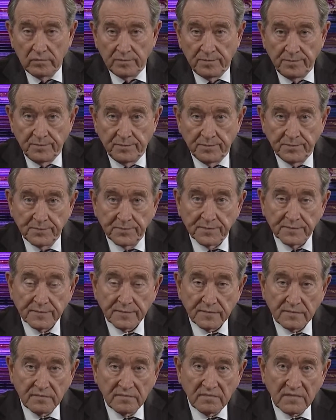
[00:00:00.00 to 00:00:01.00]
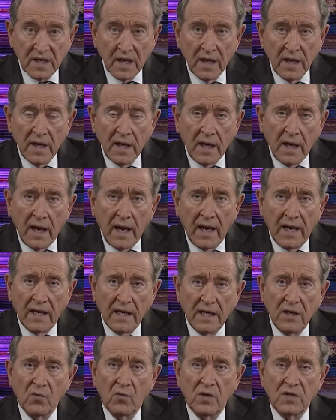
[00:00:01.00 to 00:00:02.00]
and
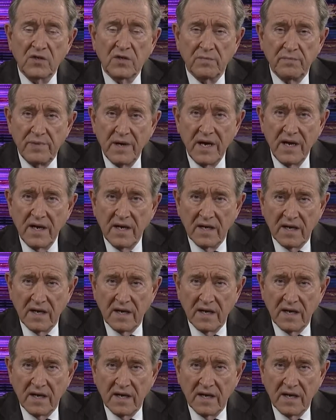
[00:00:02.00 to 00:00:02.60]
he went to bed at